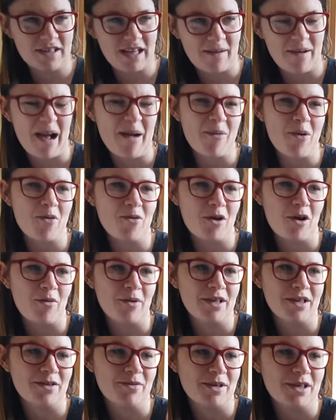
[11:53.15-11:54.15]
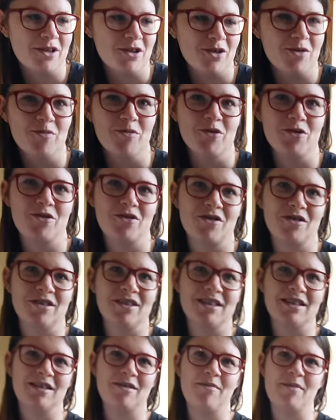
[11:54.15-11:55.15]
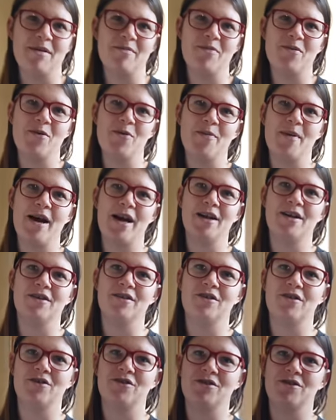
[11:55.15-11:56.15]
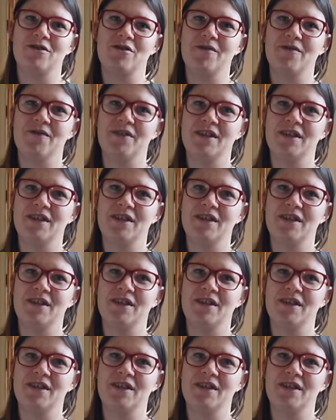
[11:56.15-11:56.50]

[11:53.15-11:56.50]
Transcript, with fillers: I, I, won't go into it too much because it's a bit more biological and